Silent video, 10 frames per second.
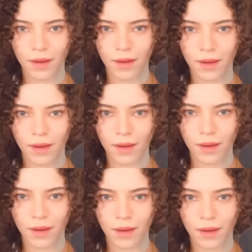
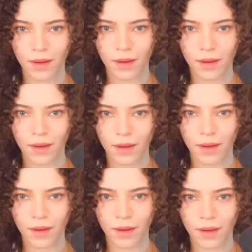
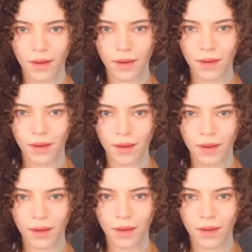
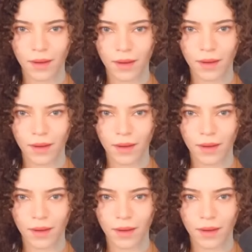[no speech]